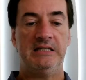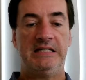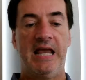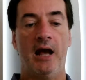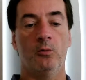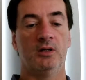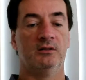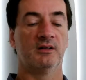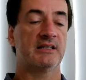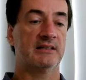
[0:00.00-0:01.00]
Yow.
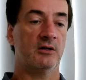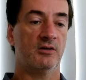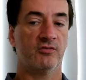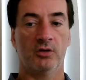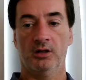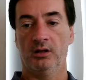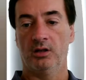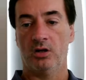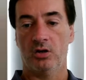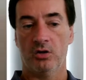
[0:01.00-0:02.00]
Looks like they're in for a
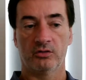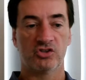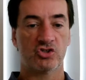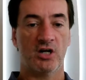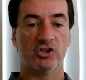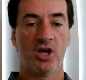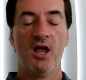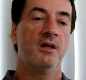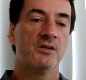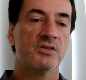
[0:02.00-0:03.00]
long stretch.
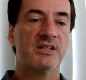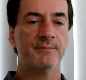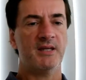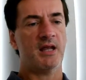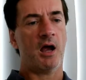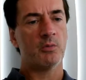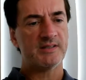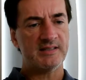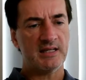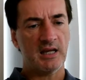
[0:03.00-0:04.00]
So something I was
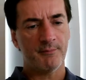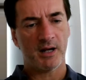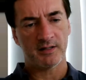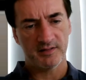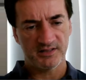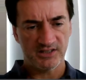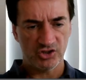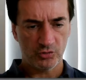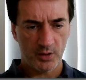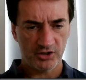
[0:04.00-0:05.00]
thinking about in this
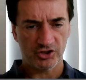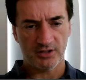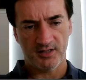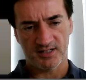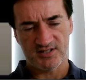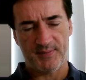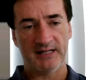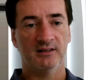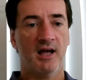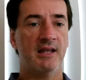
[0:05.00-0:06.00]
situation, not to
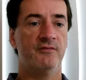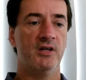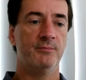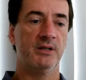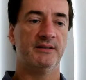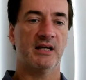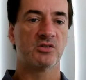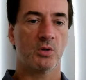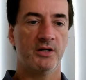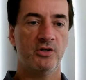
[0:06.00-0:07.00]
make light of it, but that's
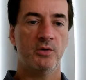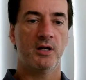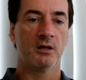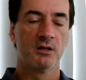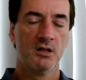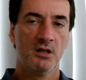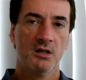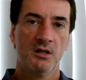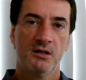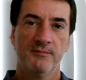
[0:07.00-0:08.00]
what I do here.
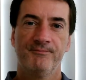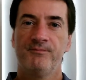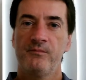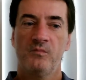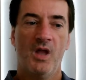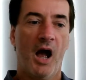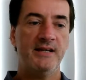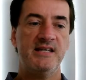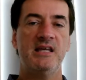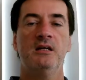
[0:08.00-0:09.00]

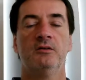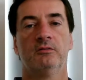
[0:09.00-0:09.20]
ID.